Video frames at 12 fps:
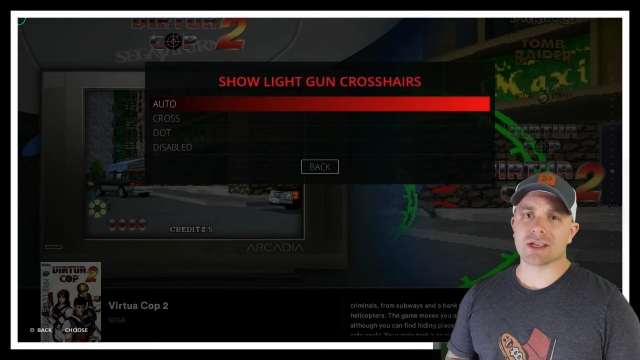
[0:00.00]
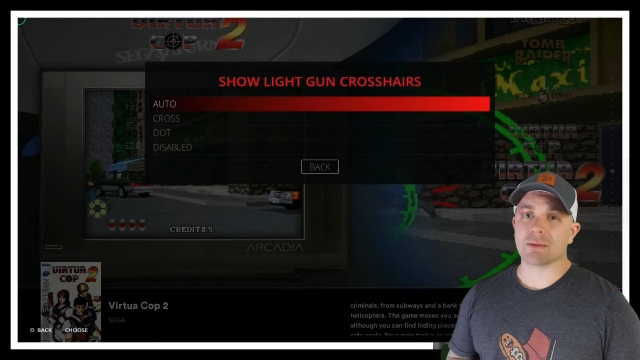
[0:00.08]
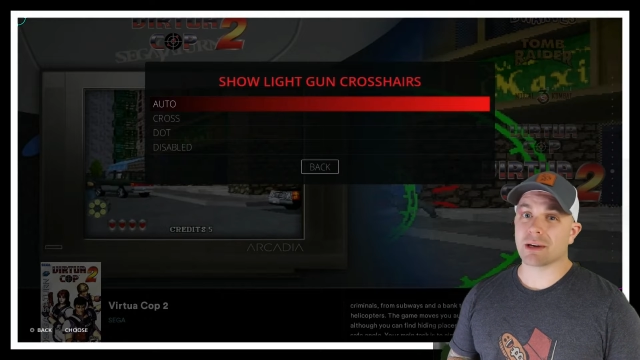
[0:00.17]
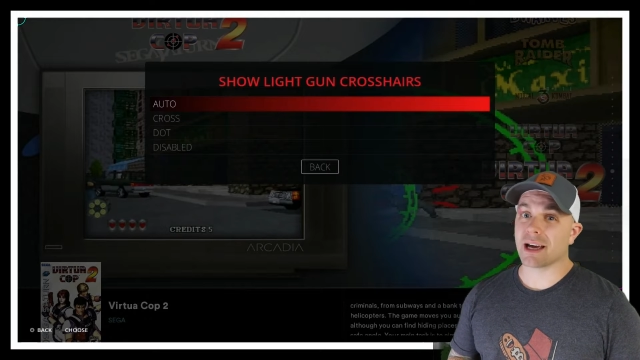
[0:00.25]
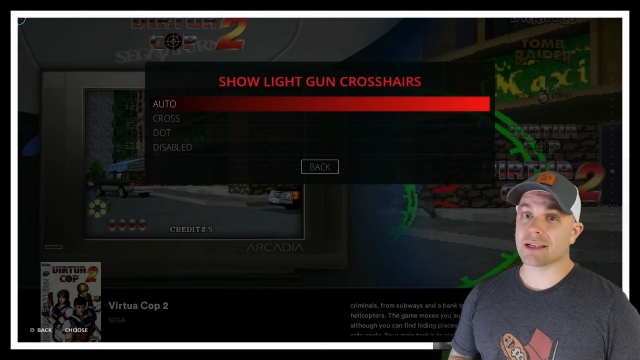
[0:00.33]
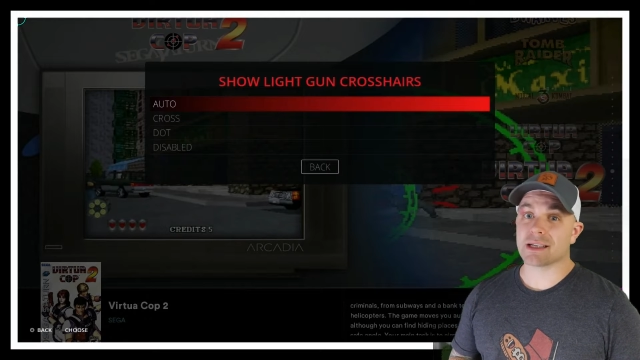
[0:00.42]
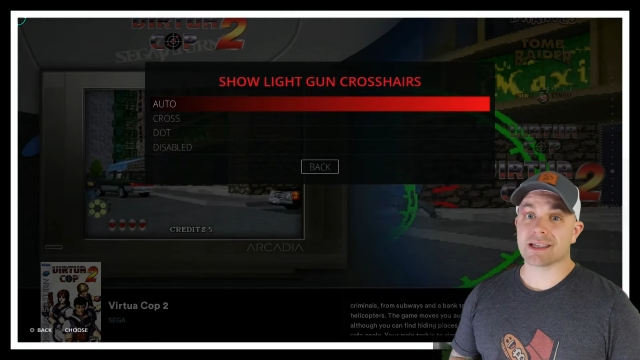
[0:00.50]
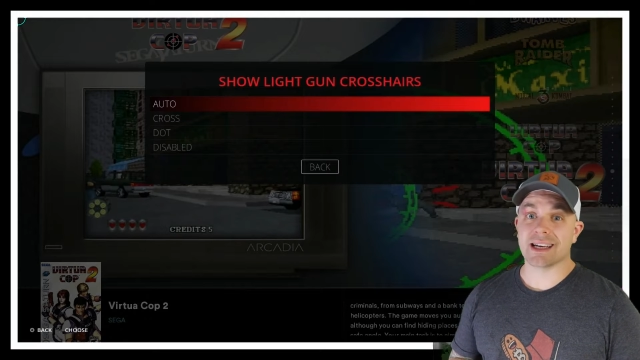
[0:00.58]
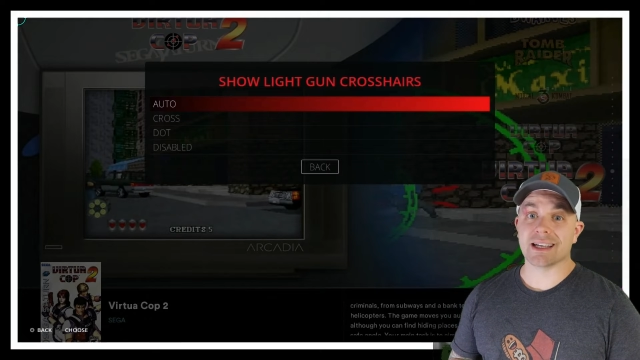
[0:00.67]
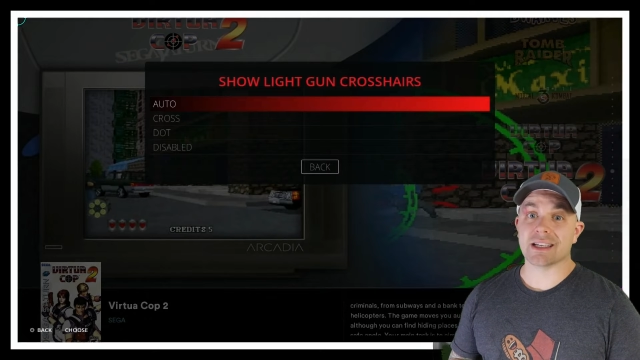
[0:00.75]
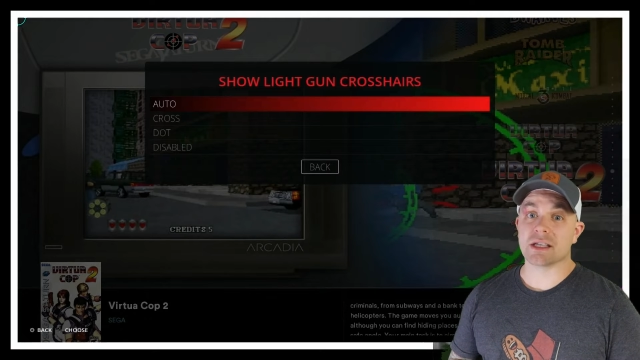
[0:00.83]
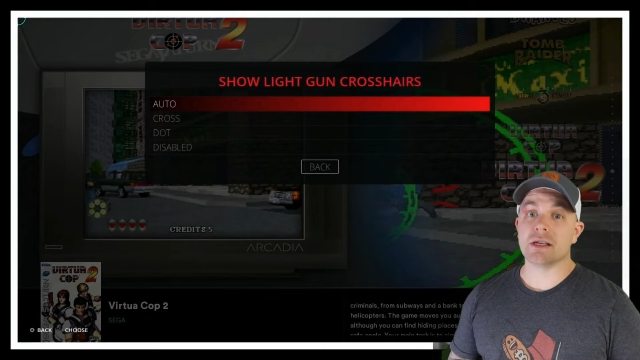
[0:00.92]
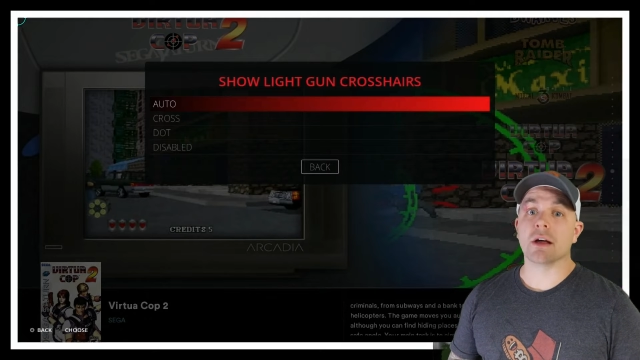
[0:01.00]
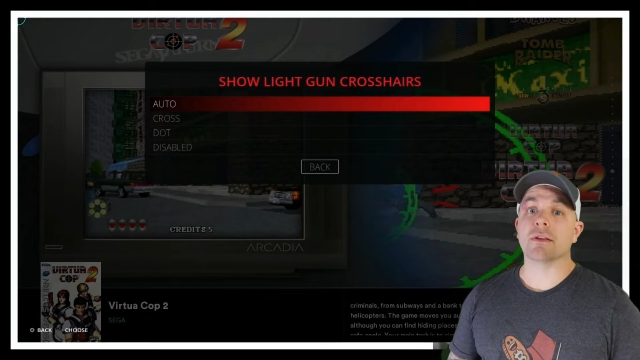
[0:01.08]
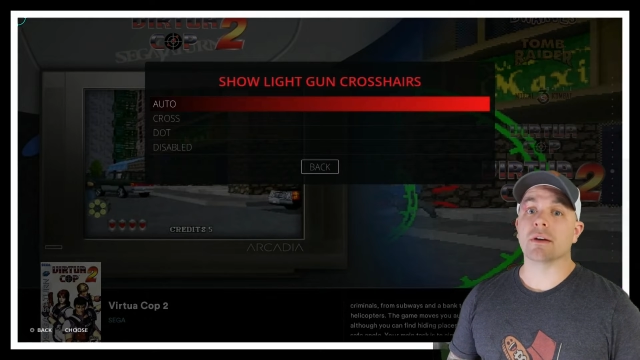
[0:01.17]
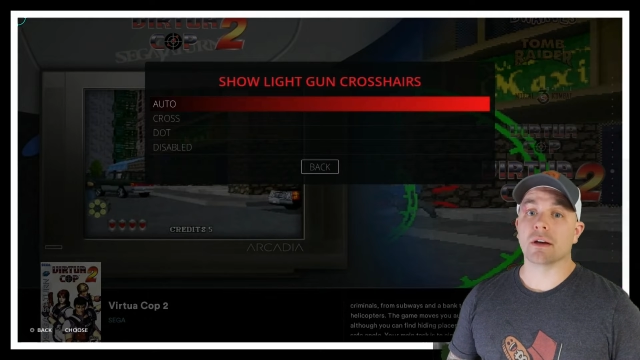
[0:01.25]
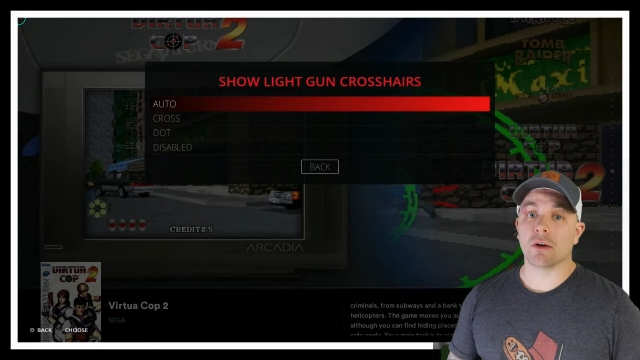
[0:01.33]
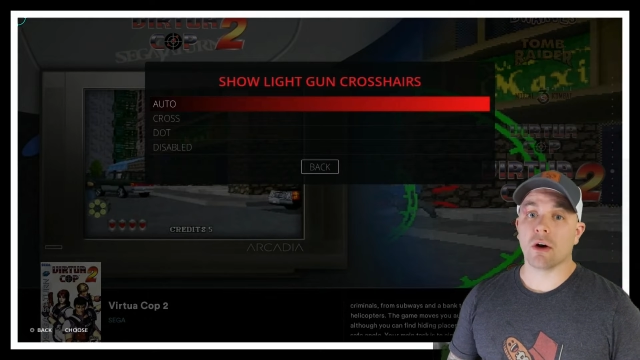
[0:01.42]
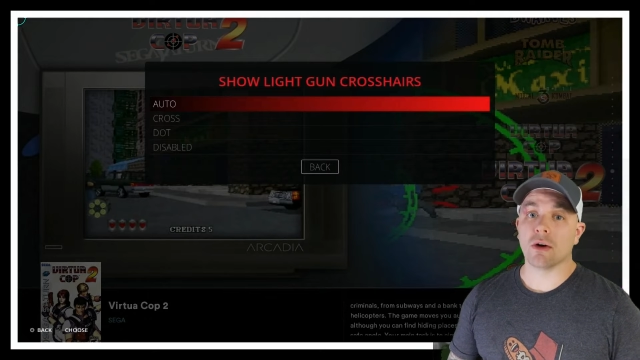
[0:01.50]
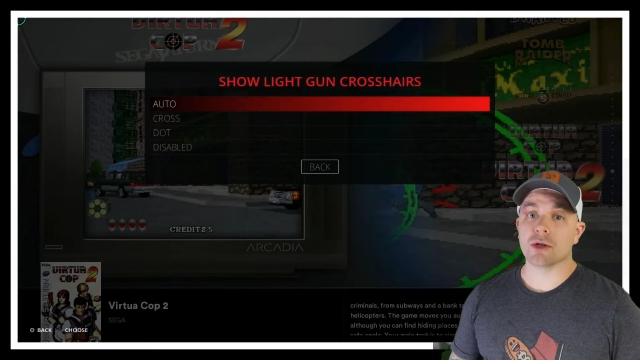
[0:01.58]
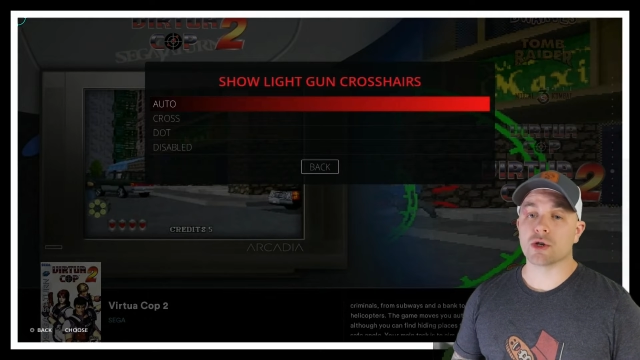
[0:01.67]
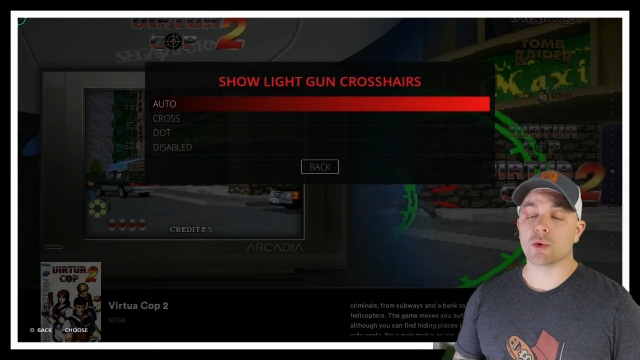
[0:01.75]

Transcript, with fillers: some cases it's nothing at all.